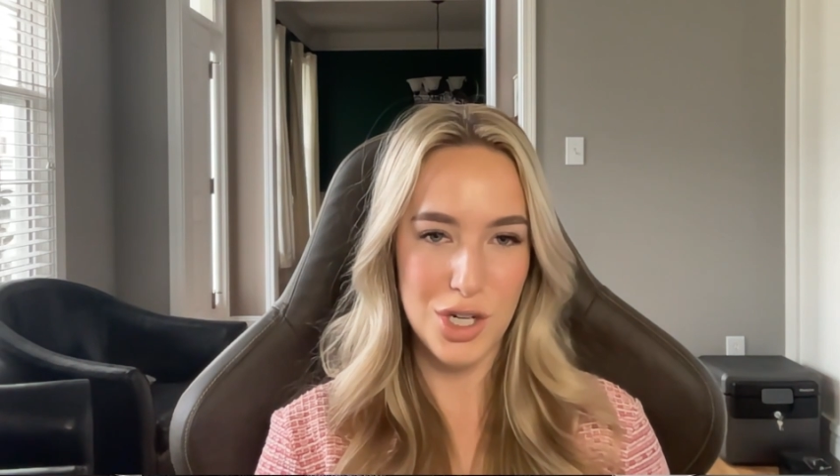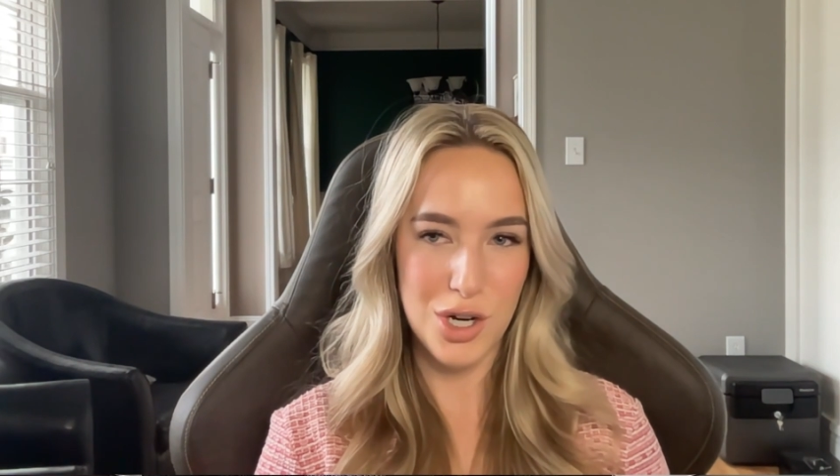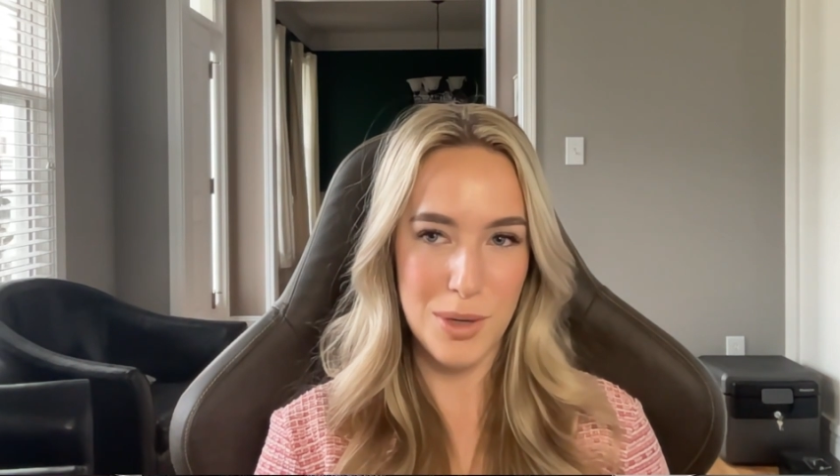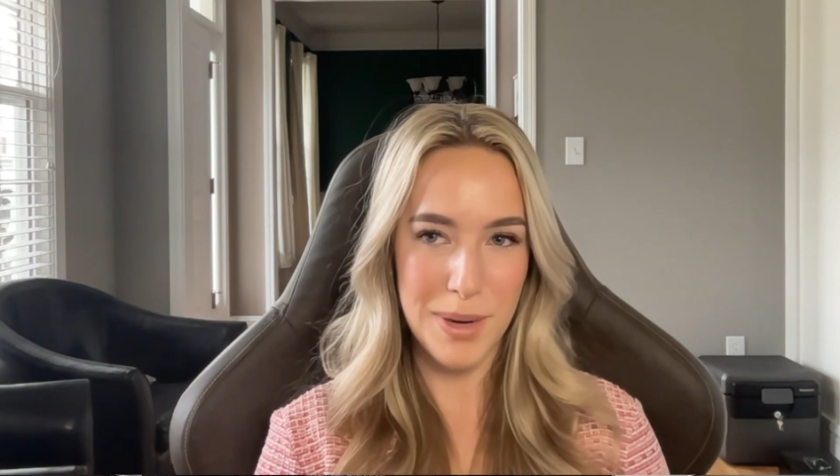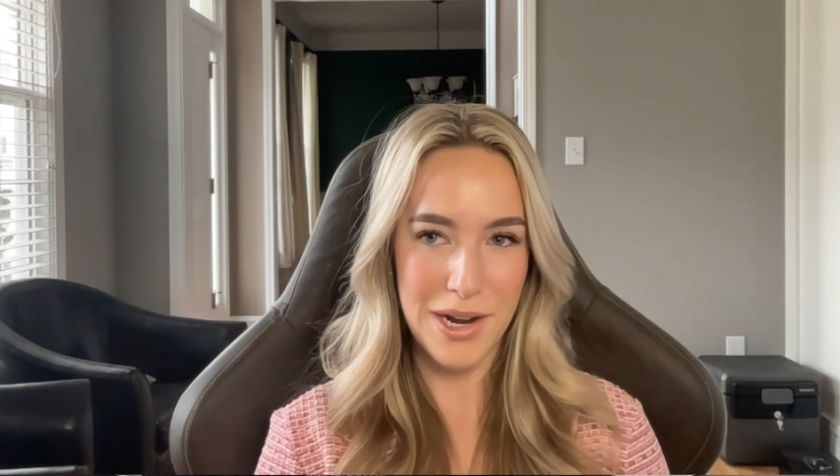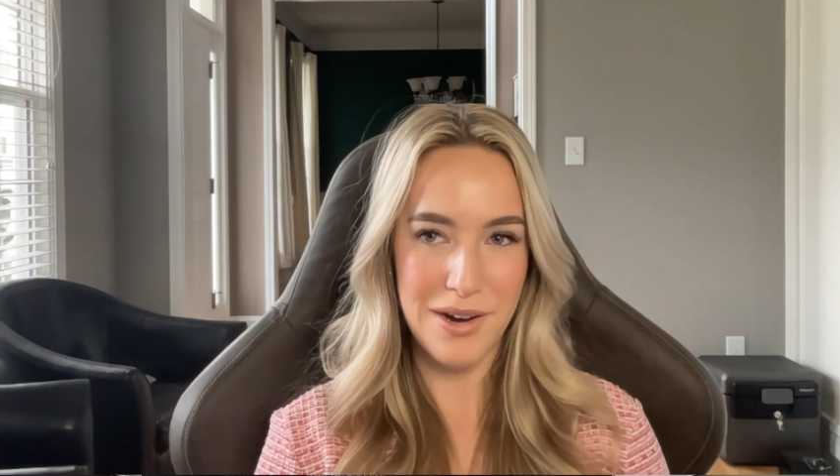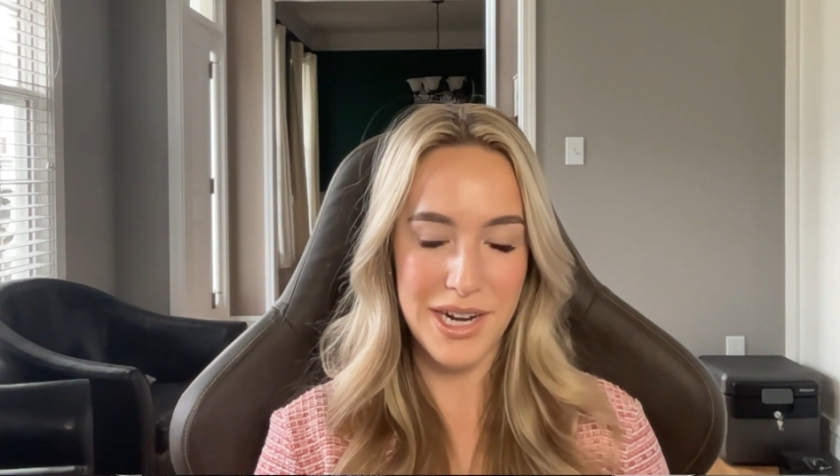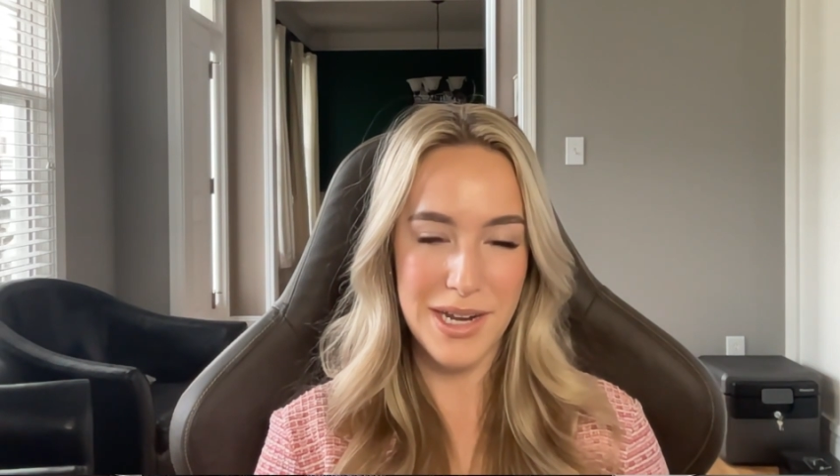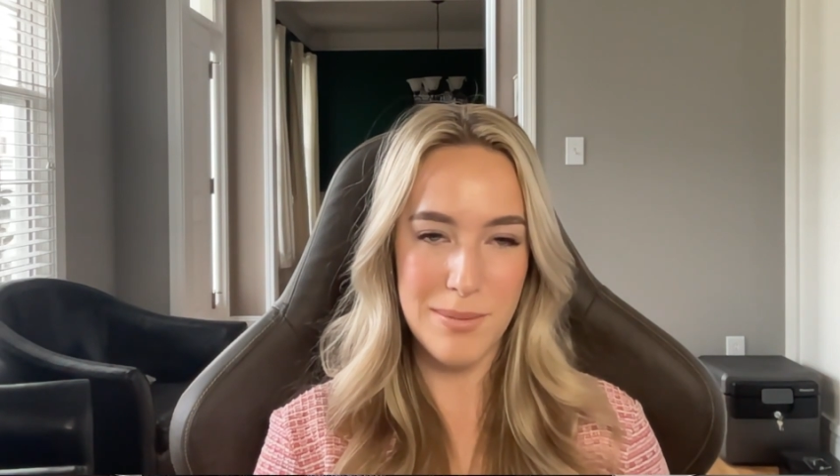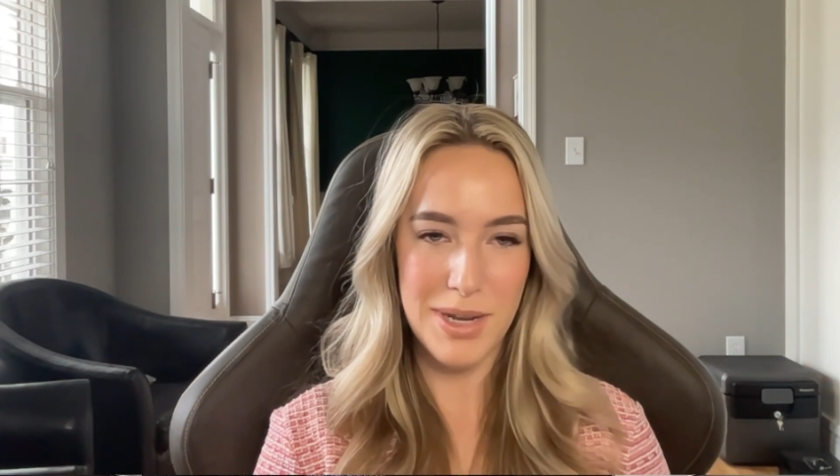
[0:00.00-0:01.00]
Durham
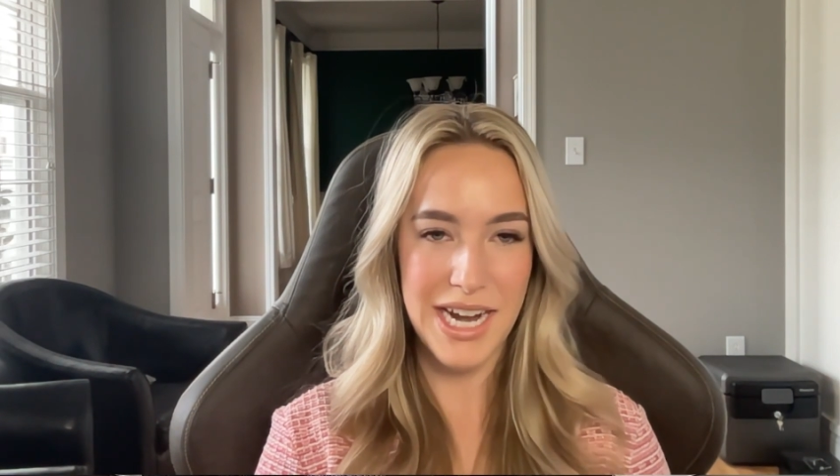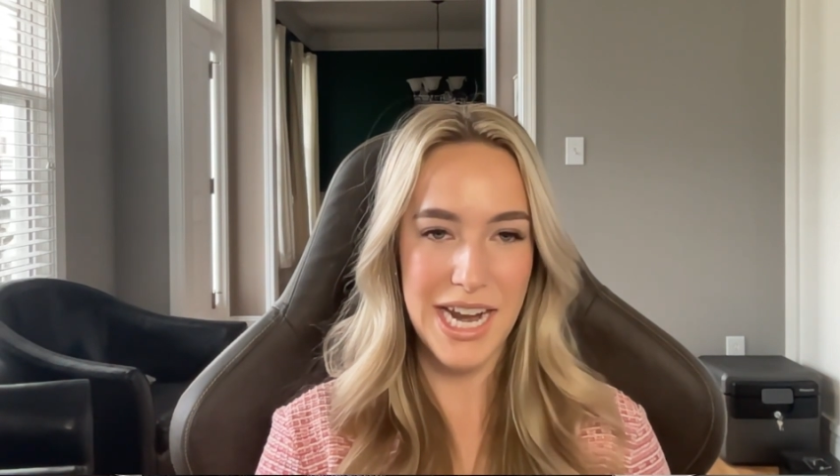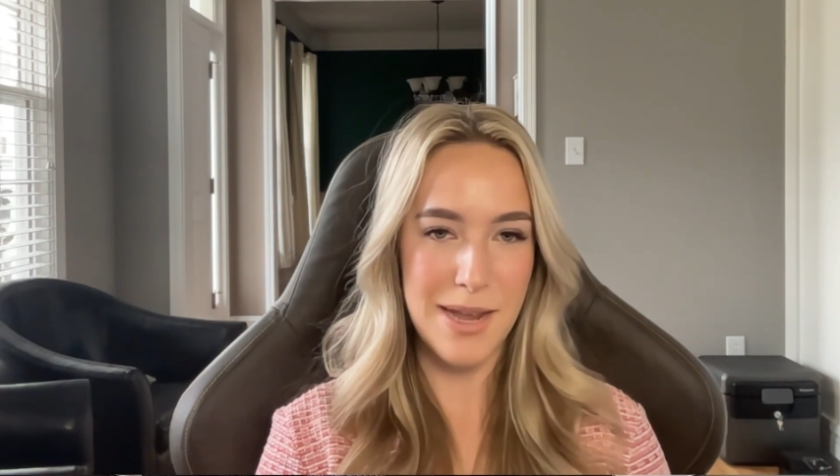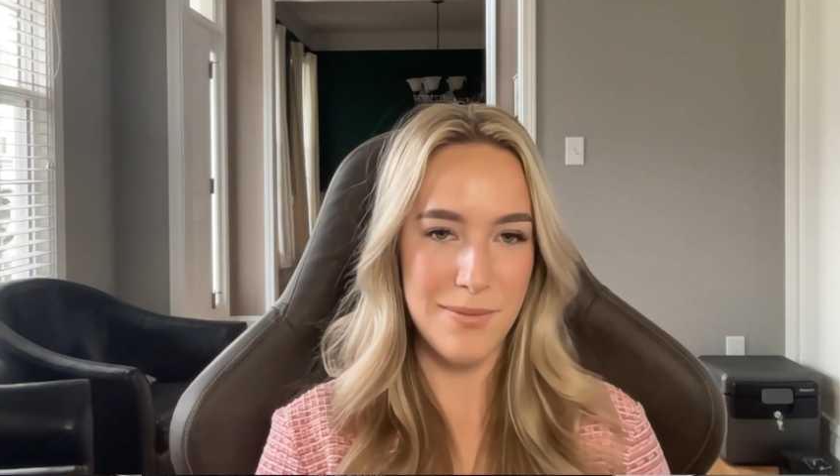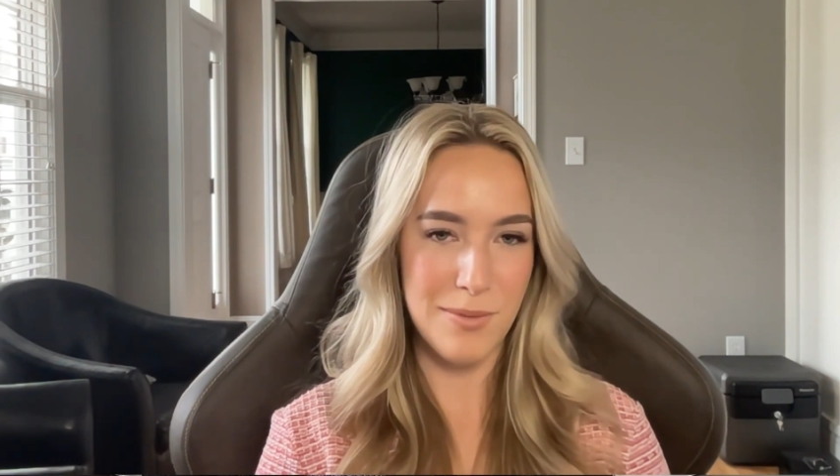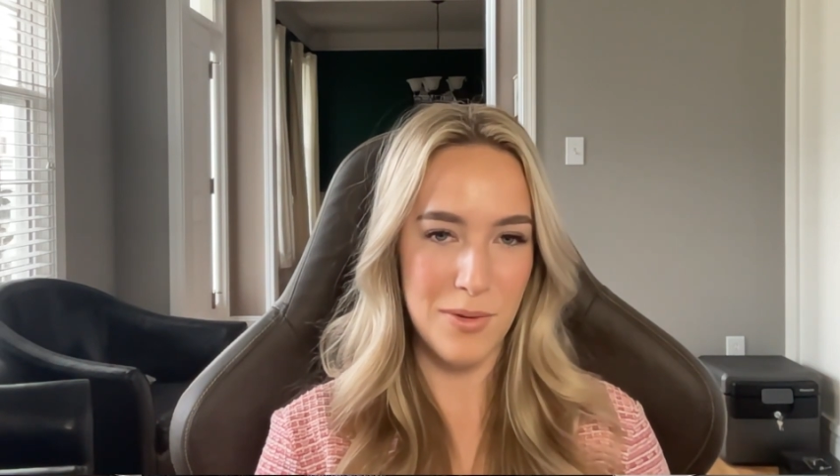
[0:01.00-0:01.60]
area, but I am